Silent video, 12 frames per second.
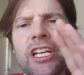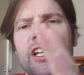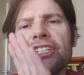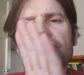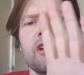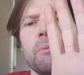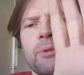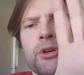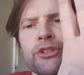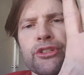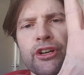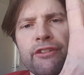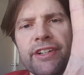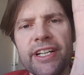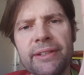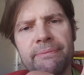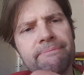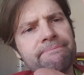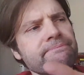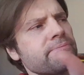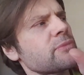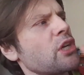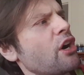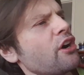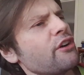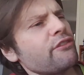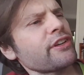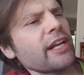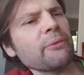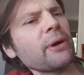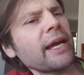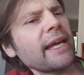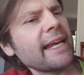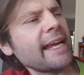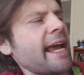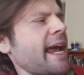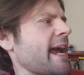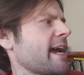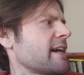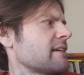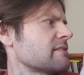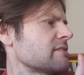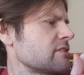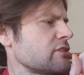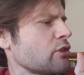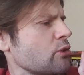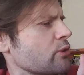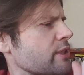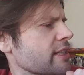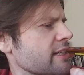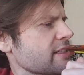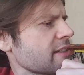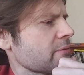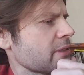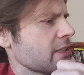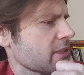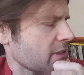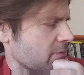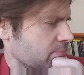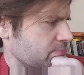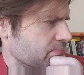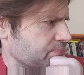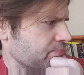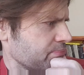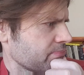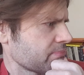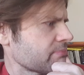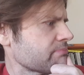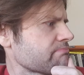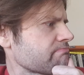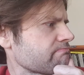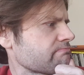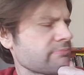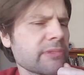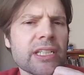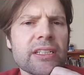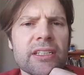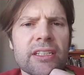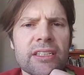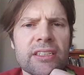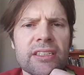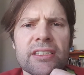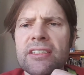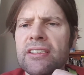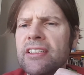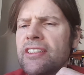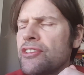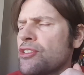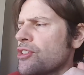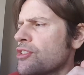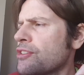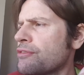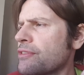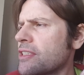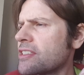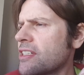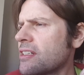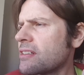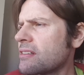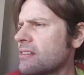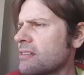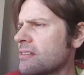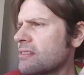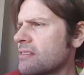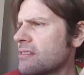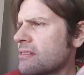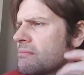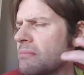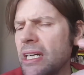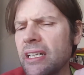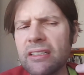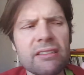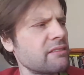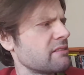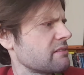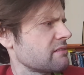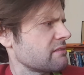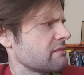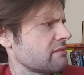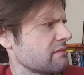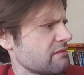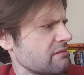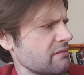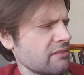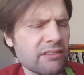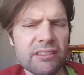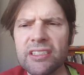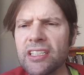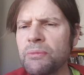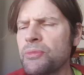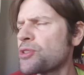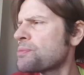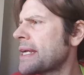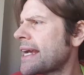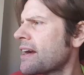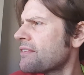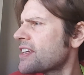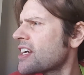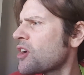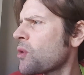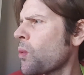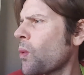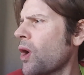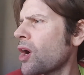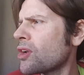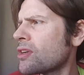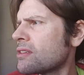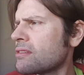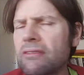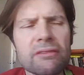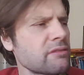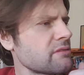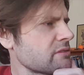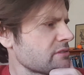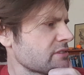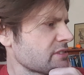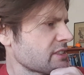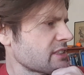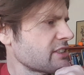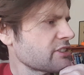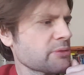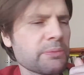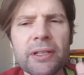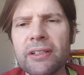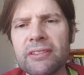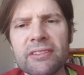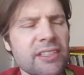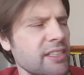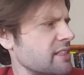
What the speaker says: say you see a person over there, over that way, yeah. You're looking at that way, you go, and you turn to your friend and say, mate, is it a bush pig over there or what? And he was going,